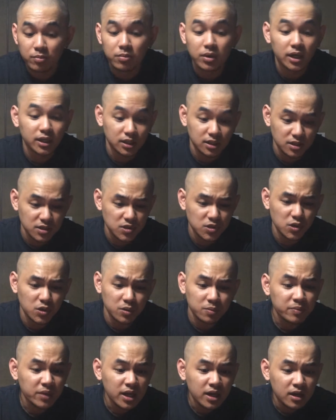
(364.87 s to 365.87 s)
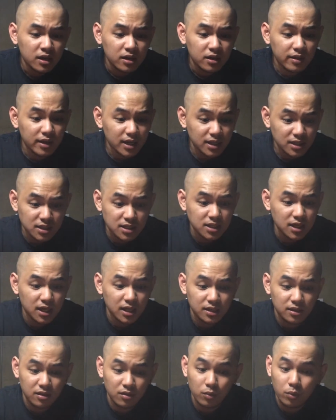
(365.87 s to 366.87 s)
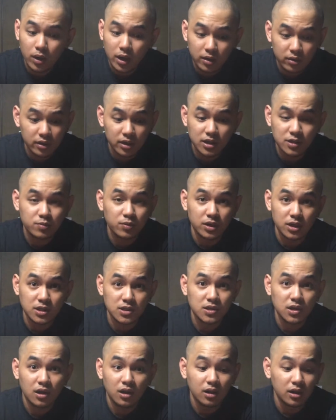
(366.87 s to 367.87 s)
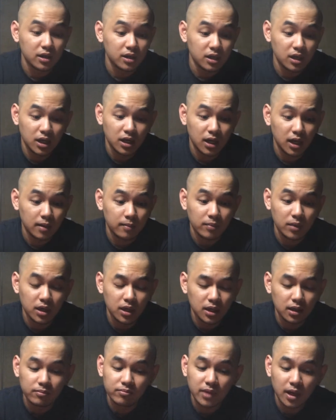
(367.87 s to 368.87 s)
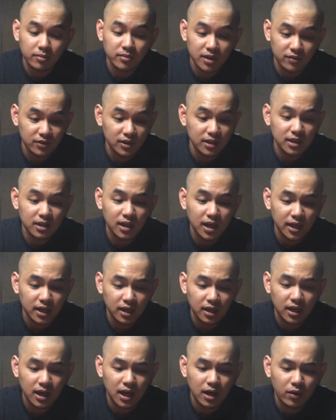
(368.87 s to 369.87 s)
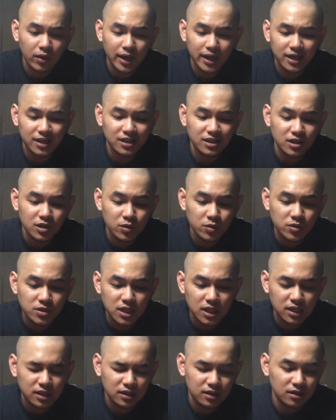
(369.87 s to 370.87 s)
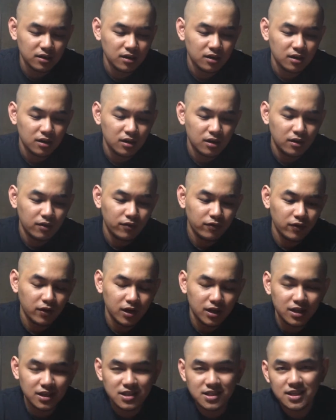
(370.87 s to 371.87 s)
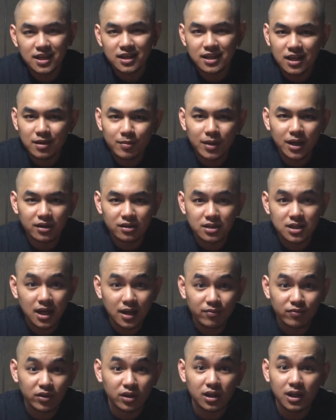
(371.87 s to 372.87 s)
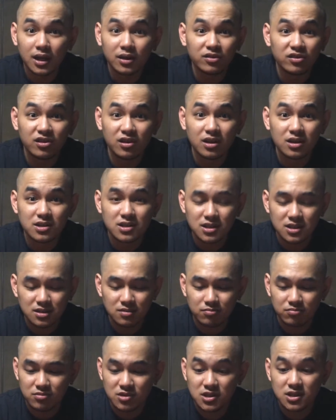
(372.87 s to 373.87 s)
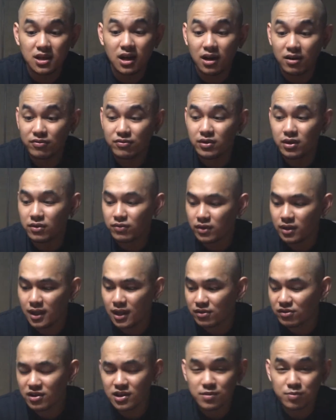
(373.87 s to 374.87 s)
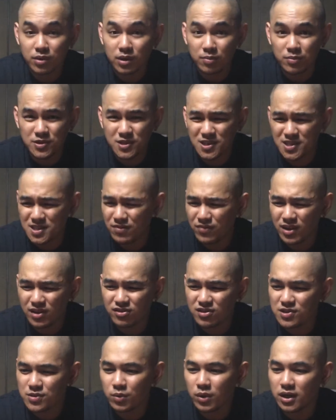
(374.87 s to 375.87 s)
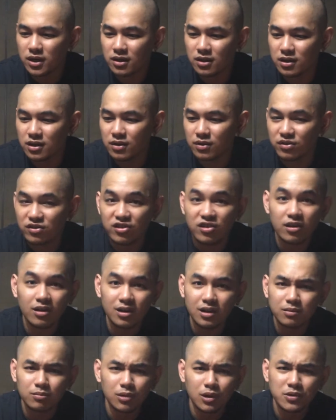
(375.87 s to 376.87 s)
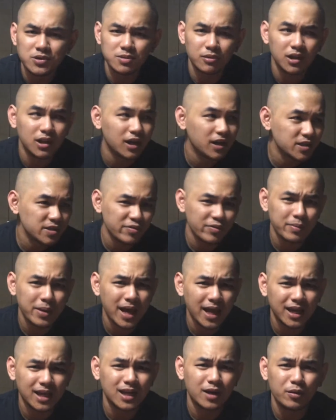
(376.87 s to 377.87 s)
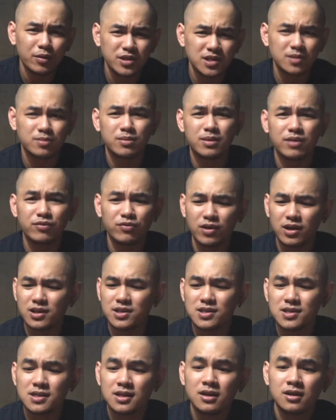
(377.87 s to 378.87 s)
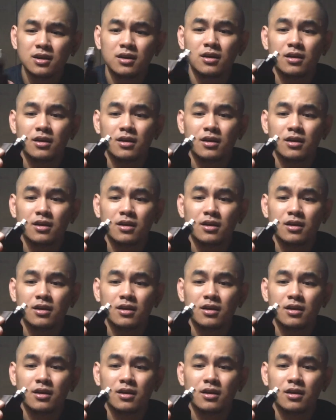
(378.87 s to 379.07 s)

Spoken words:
button. So that said, the wiring is pretty solid, and I'm definitely liking how I can use it for an extended amount of time for cloud chase stuff, for cloud chase purposes. If I just want to, chill and blow some clouds, if I'm hanging out with some of my friends,